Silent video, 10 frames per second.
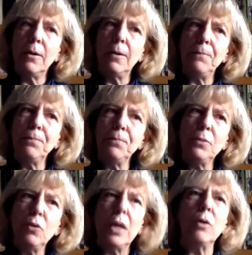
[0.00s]

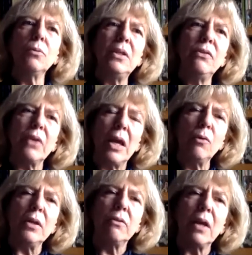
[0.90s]
Um, you know,
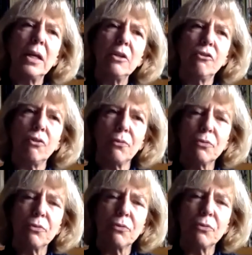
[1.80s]
this heritage
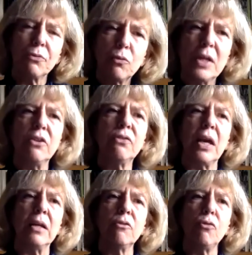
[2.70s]
of the
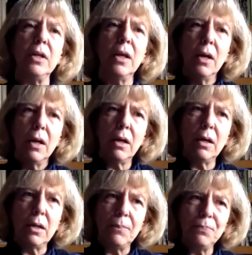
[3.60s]
20th century
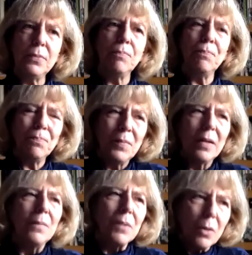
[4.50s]
um,
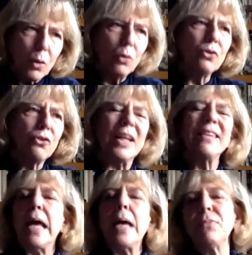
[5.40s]
could
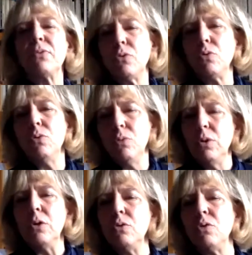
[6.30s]
adapt
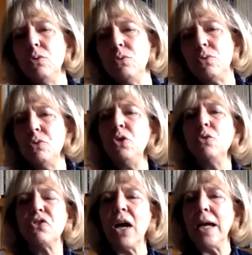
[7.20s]
to, to, to
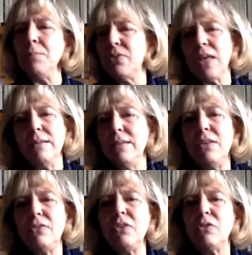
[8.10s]
new times,
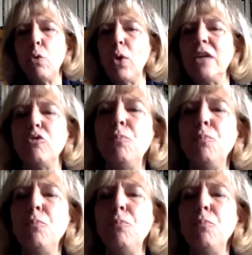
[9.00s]
and this is the